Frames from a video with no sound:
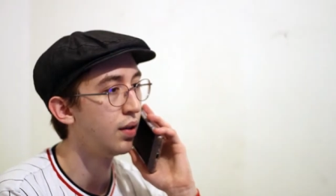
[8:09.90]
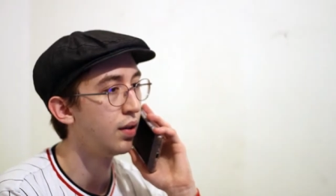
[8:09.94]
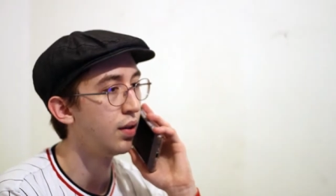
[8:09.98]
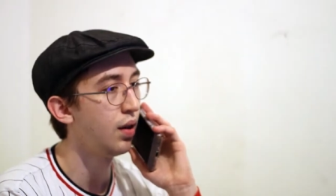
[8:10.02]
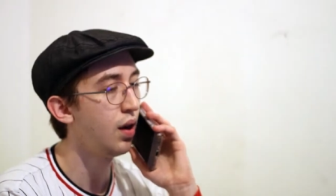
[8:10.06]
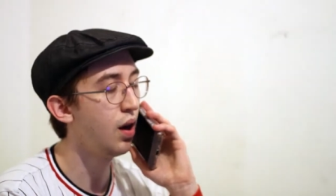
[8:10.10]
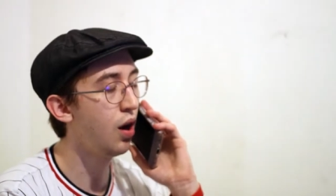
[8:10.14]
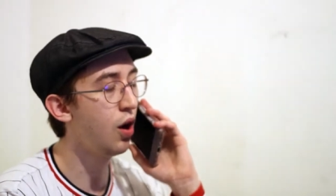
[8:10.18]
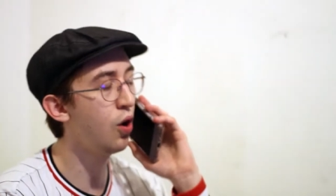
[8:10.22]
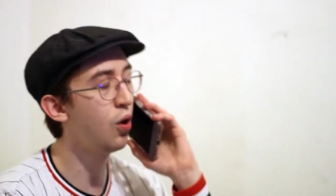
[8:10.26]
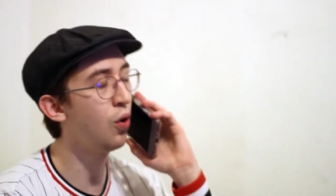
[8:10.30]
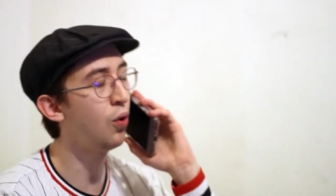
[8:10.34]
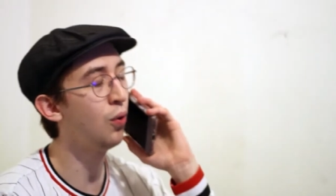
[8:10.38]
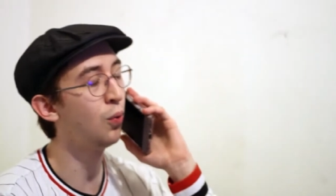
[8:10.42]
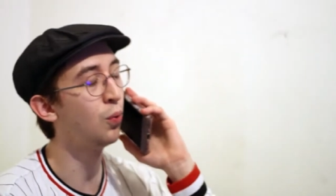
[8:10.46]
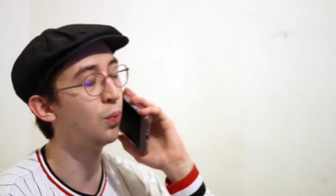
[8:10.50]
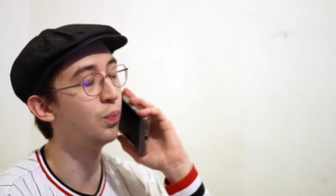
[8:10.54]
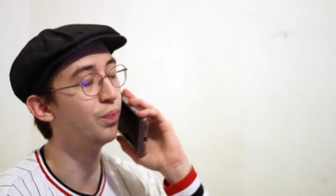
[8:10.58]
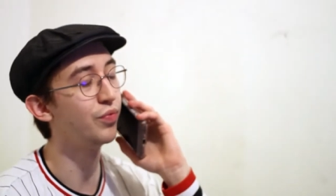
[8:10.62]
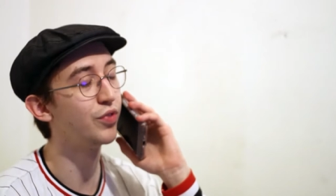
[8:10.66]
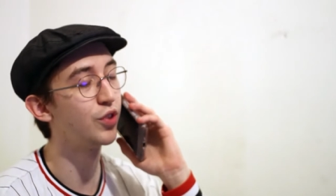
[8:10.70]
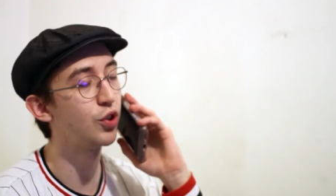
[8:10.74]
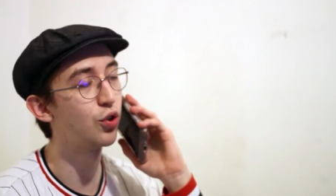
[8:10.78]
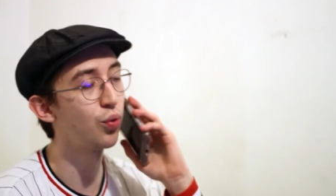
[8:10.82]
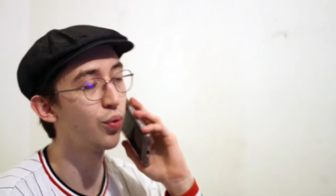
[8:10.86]
Oh,
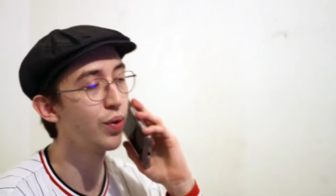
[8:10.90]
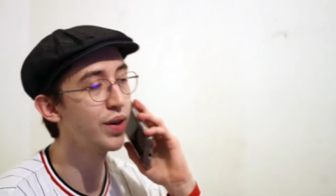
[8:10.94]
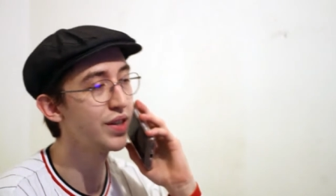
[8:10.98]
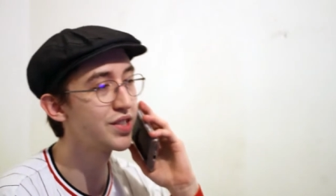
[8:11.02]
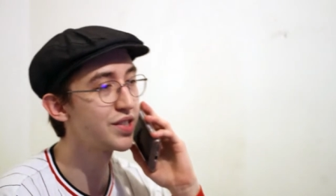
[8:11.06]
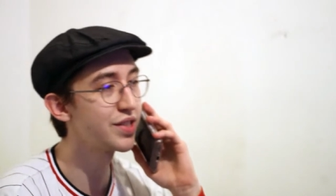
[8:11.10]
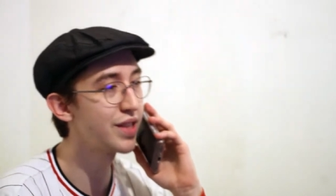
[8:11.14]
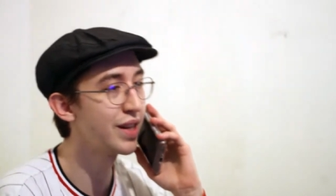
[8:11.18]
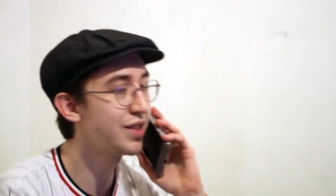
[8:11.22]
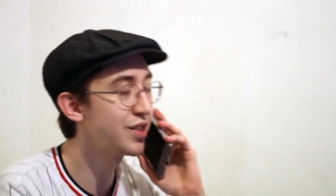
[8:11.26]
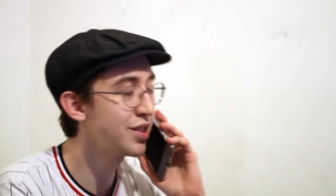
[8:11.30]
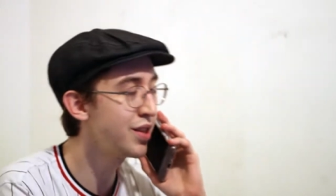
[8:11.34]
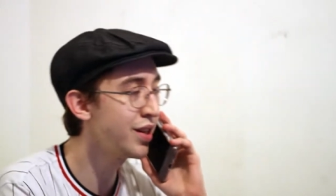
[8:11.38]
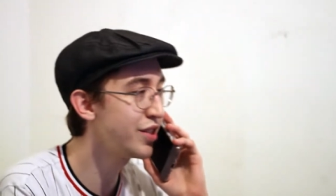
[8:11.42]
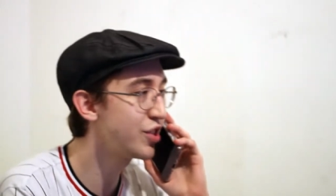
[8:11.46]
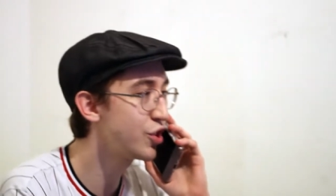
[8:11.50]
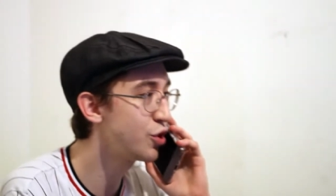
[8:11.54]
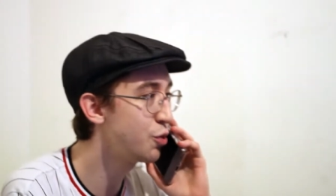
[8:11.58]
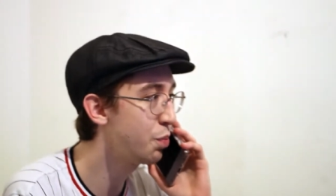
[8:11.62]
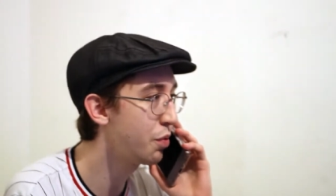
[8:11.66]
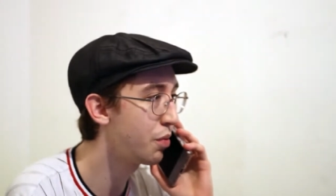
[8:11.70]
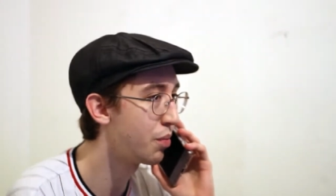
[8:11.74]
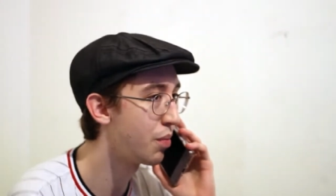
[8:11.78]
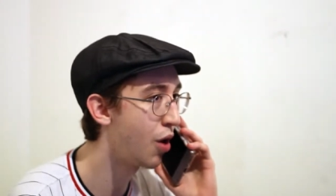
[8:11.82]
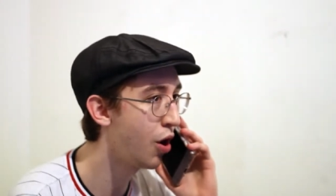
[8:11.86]
Chris, that's not
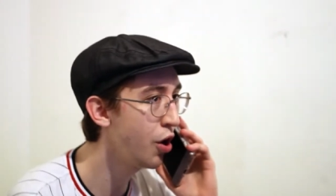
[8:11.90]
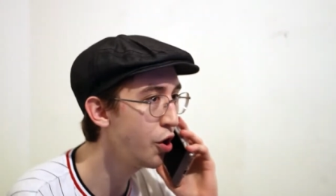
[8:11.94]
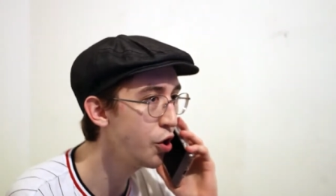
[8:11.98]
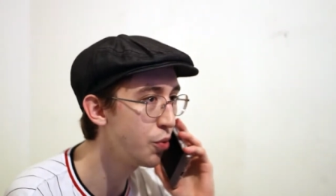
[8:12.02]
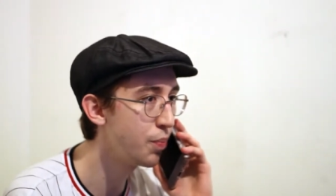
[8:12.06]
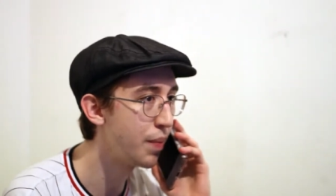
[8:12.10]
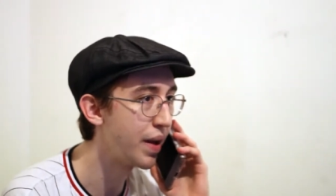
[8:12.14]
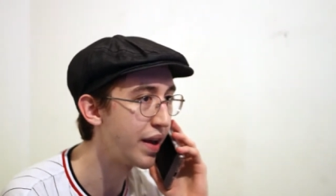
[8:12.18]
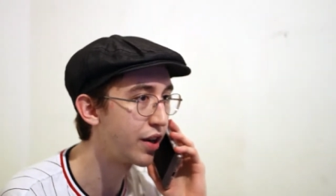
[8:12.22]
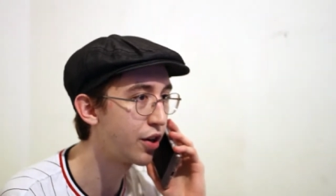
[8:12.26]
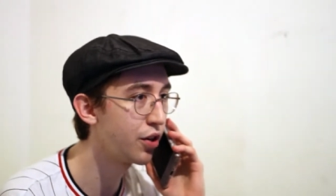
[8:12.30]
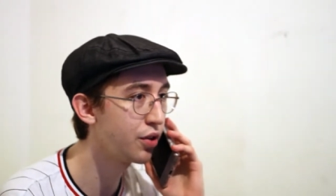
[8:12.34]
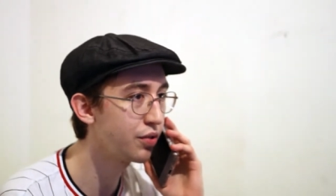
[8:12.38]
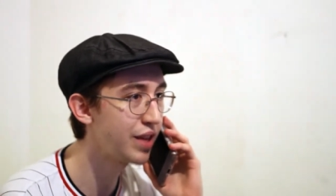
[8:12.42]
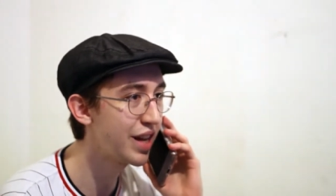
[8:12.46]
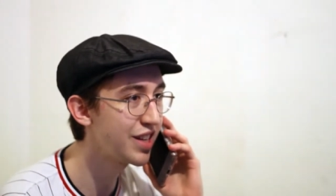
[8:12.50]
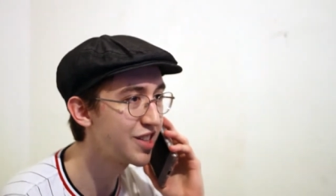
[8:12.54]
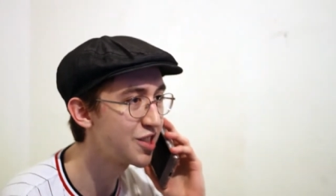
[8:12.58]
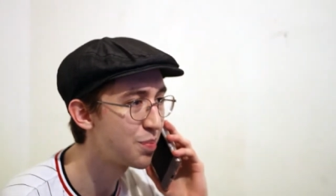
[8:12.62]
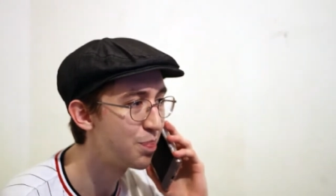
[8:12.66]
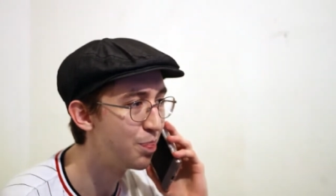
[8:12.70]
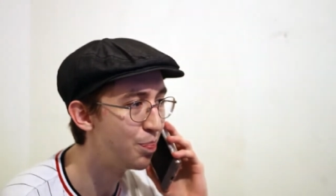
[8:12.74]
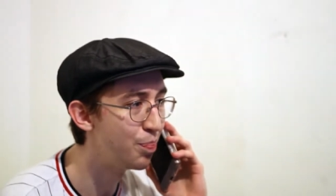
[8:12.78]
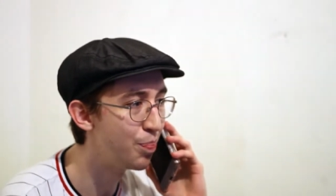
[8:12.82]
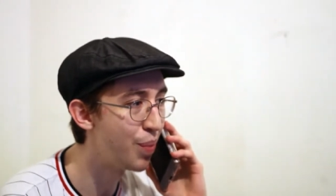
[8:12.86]
Super Mario Maker,
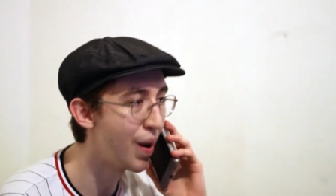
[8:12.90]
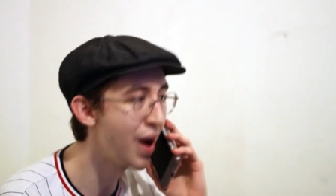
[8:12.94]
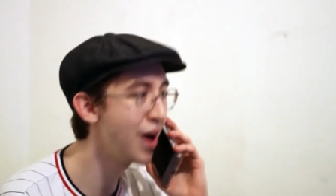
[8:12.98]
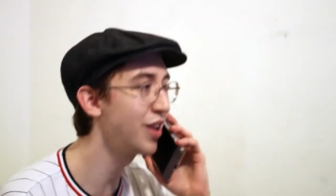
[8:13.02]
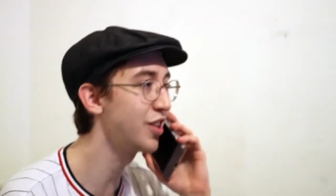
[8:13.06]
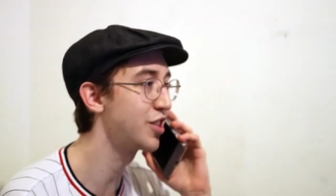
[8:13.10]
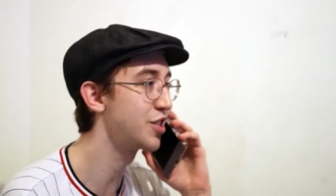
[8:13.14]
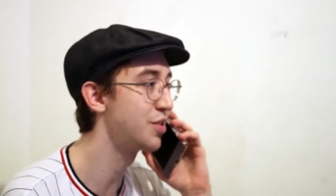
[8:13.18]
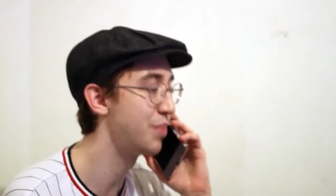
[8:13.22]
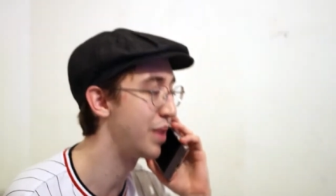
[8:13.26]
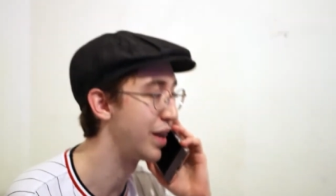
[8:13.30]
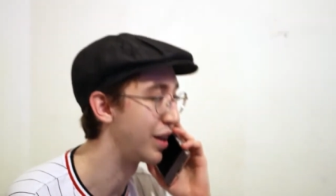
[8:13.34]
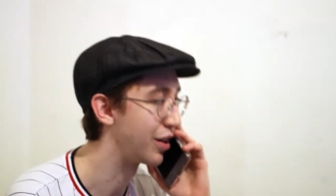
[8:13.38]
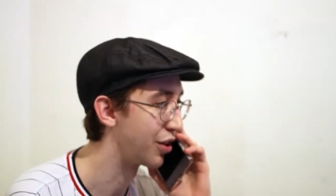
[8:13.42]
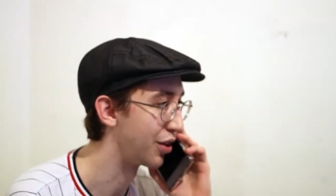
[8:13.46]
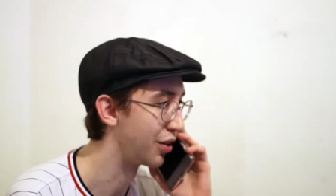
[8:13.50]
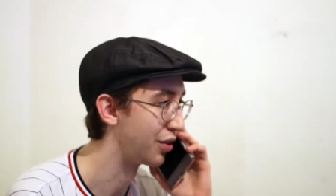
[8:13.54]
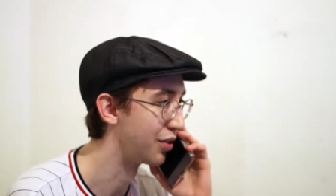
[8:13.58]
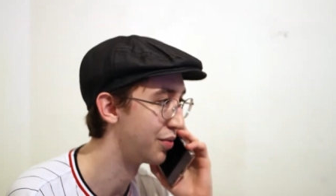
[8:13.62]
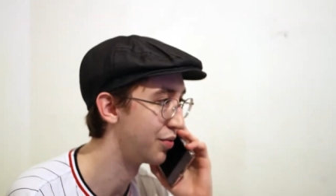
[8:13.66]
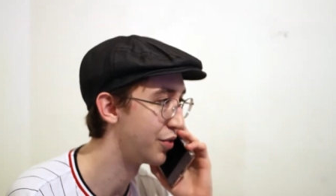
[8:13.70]
that's Box Maker,